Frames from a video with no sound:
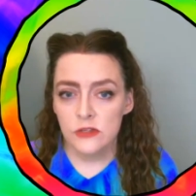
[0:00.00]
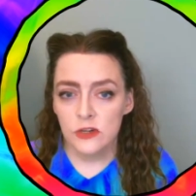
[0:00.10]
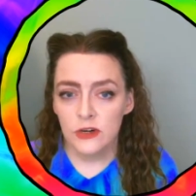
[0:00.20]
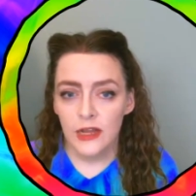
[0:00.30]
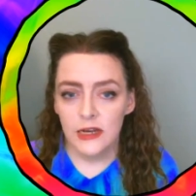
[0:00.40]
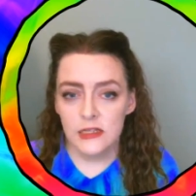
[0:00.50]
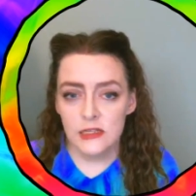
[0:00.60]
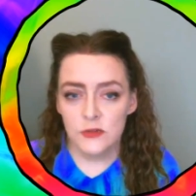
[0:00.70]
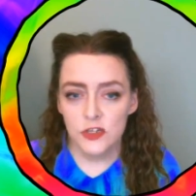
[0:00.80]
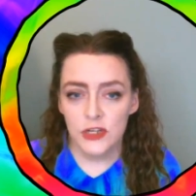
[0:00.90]
start adding
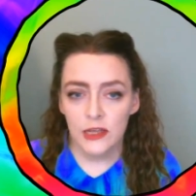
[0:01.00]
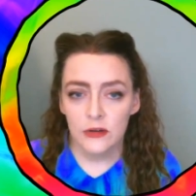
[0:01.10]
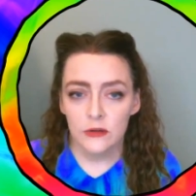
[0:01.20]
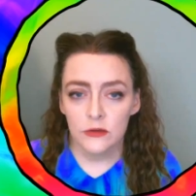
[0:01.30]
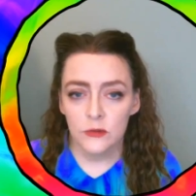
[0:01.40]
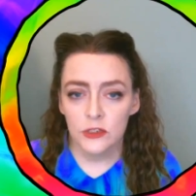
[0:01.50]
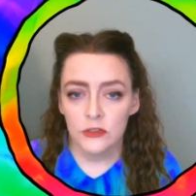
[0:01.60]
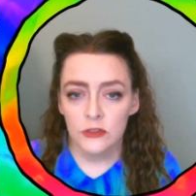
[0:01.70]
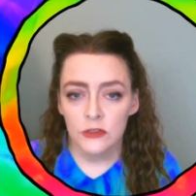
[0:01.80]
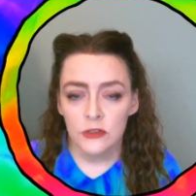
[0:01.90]
some shadows,
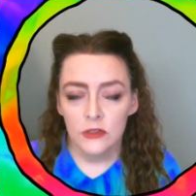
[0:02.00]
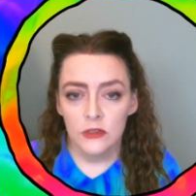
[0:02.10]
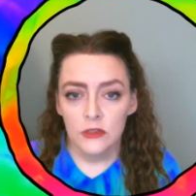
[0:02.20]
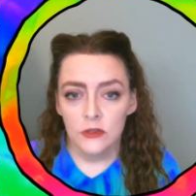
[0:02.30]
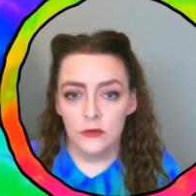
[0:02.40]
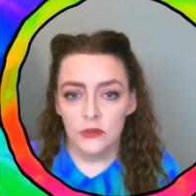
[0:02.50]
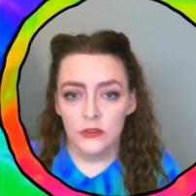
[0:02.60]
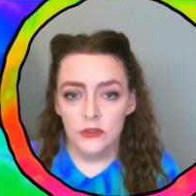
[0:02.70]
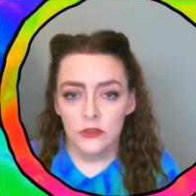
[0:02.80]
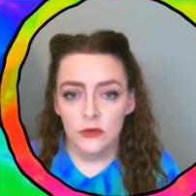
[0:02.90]
which
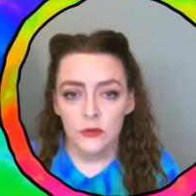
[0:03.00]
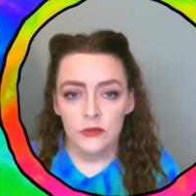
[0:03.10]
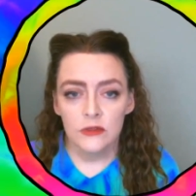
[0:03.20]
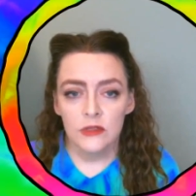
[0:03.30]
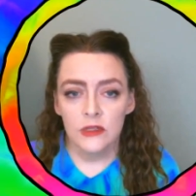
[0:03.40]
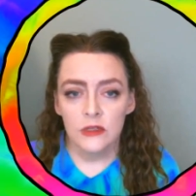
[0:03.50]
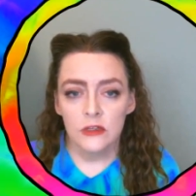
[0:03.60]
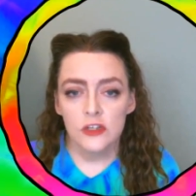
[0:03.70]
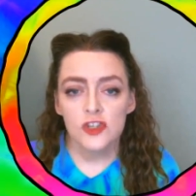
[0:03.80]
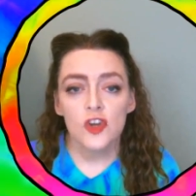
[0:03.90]
you will see
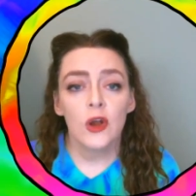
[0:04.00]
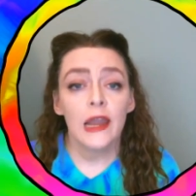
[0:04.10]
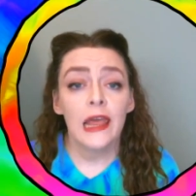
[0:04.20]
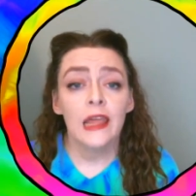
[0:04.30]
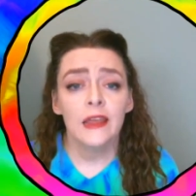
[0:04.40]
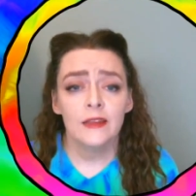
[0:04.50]
shortly.